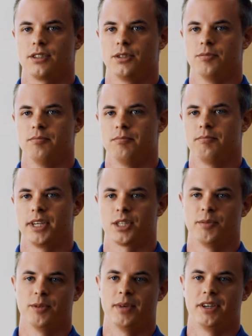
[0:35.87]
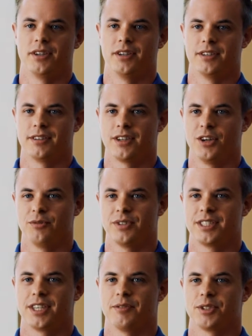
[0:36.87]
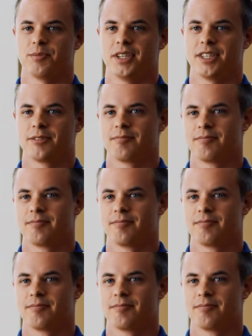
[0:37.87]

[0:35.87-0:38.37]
to make the mill better and hopefully save us money.